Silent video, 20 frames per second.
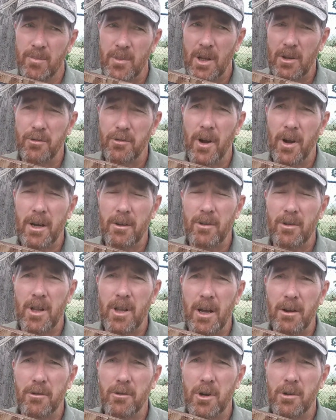That's fine if you
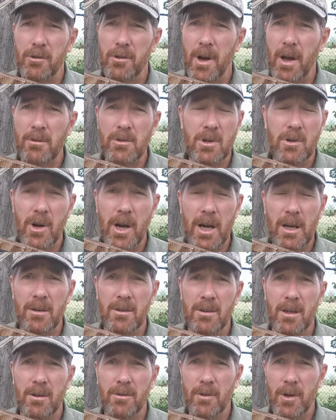like 45s, great.
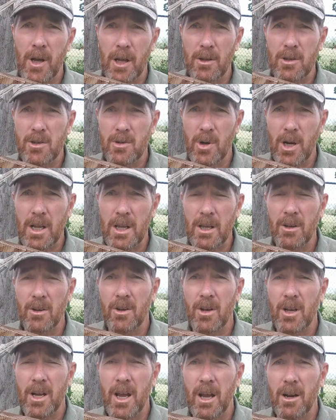If you got the training,
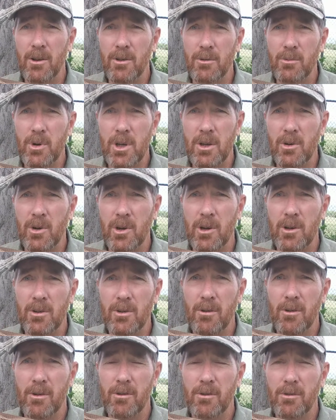you can handle the recoil.
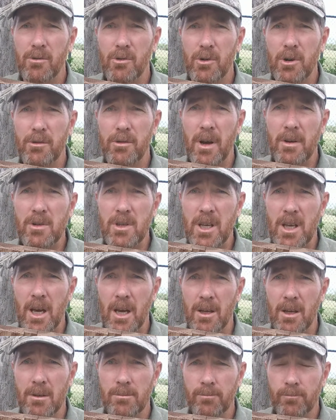45s kick.